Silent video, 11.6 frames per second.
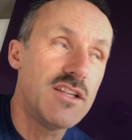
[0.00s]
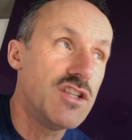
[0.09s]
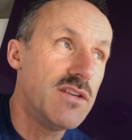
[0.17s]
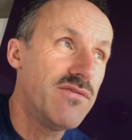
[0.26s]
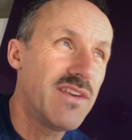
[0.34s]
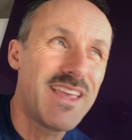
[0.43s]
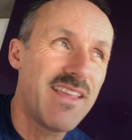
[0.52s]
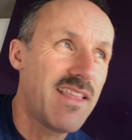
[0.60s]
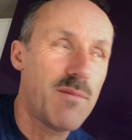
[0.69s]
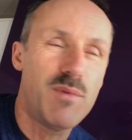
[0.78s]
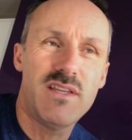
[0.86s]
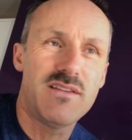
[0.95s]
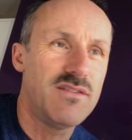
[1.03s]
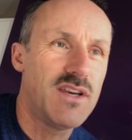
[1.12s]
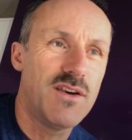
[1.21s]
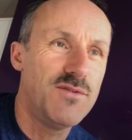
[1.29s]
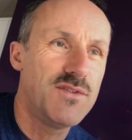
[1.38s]
Forget that piece of
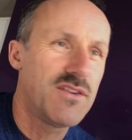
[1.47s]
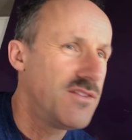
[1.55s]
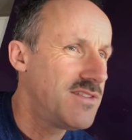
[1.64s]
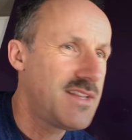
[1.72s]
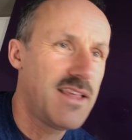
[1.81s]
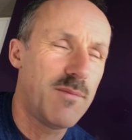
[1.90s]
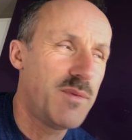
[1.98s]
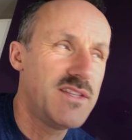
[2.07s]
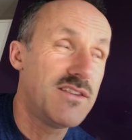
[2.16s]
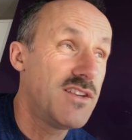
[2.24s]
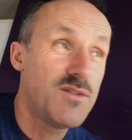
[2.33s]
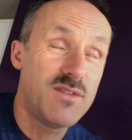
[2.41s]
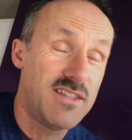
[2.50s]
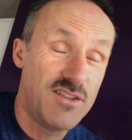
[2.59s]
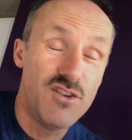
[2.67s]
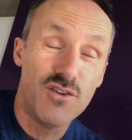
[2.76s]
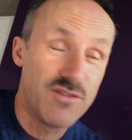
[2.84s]
toast. Honestly, that piece of toast is
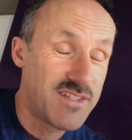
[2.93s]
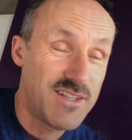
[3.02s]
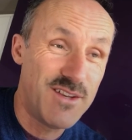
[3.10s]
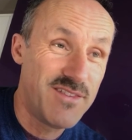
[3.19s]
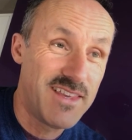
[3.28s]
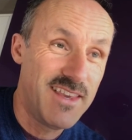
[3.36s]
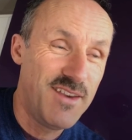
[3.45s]
not serving you.